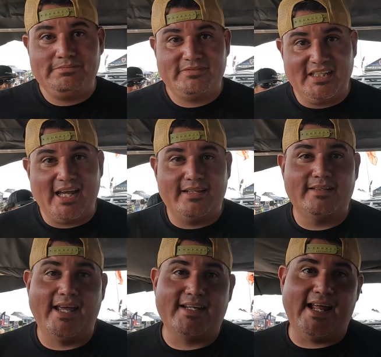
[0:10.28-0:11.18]

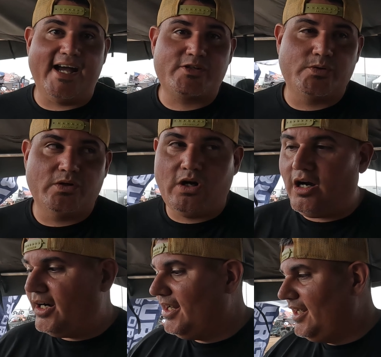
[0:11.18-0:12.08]
together like an actual
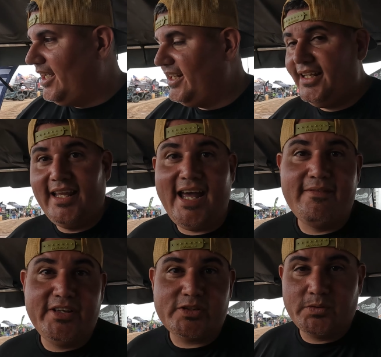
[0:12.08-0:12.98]
car. And then they
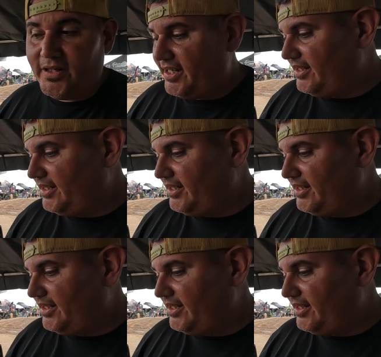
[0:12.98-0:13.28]
have this one right